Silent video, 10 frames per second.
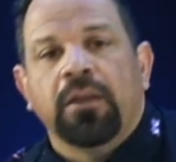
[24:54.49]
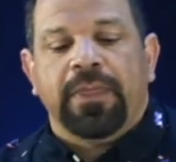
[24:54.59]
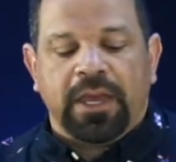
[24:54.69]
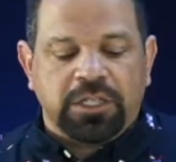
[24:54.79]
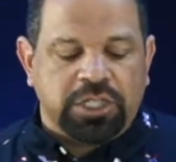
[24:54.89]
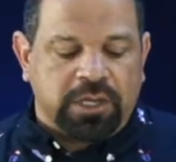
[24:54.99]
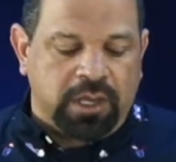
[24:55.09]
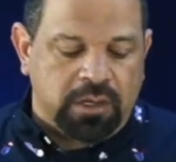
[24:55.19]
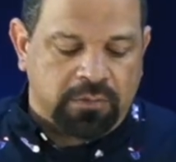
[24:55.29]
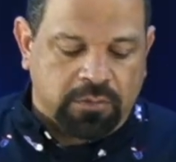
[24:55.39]
that
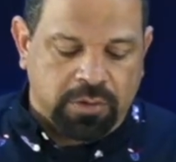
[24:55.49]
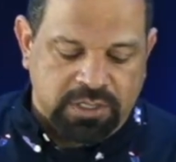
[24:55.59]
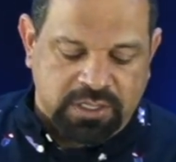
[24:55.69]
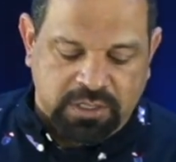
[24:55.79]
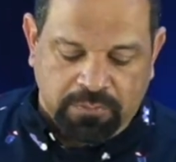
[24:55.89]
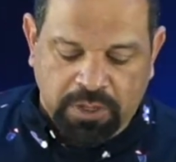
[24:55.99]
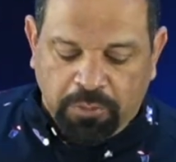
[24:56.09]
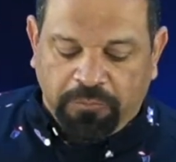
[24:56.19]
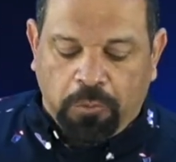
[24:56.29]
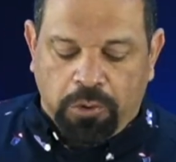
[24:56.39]
giant of criticism. Number
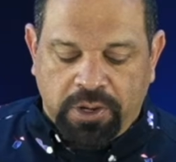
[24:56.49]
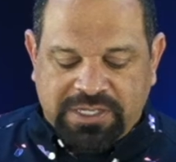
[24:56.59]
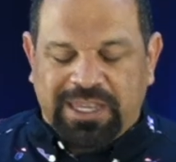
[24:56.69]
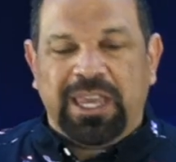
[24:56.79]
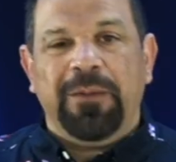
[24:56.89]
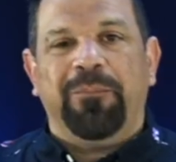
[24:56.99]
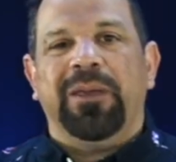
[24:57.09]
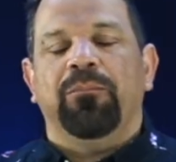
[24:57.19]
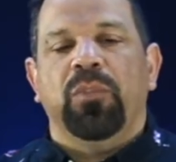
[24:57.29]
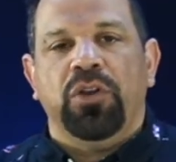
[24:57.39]
4 is keep
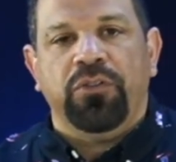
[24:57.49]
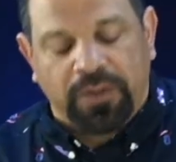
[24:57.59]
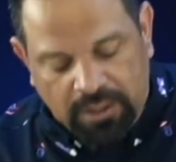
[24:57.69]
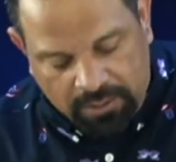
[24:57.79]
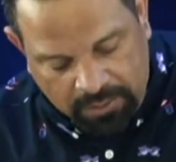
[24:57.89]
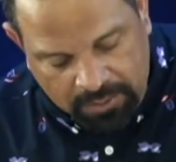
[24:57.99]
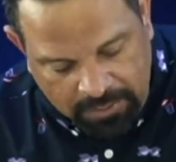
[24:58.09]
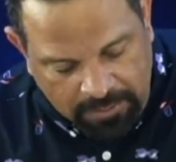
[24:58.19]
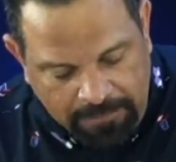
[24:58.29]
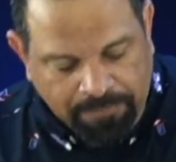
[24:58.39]
it moving.
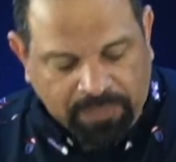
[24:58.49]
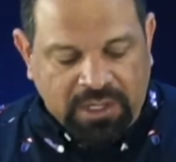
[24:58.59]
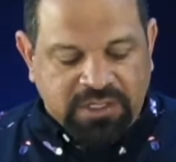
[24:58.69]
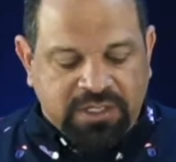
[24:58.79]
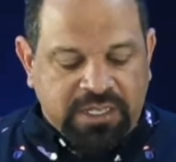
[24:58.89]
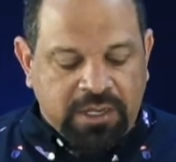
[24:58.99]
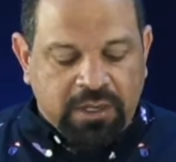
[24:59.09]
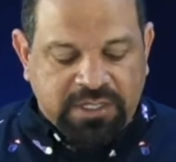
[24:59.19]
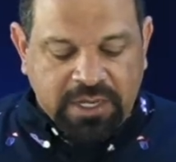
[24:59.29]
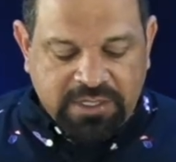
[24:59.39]
2
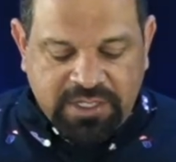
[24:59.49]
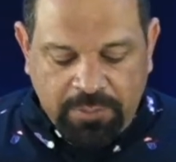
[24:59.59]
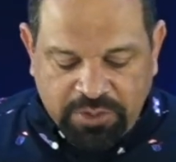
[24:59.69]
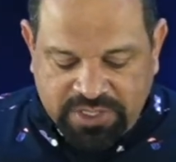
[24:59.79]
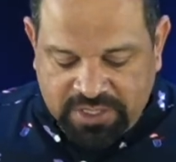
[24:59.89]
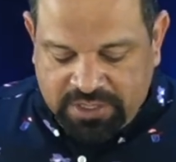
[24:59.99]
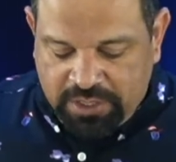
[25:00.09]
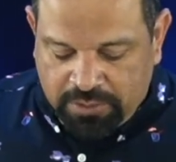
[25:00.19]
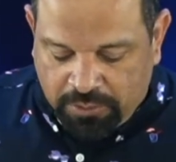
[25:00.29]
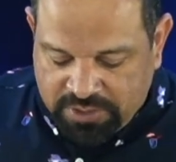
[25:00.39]
Samuel
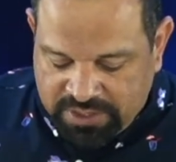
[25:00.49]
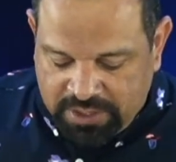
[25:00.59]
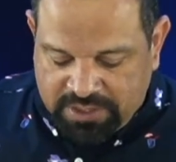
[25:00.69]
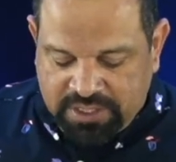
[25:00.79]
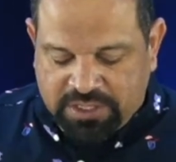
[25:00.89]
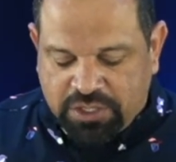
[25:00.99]
16:13, it says, so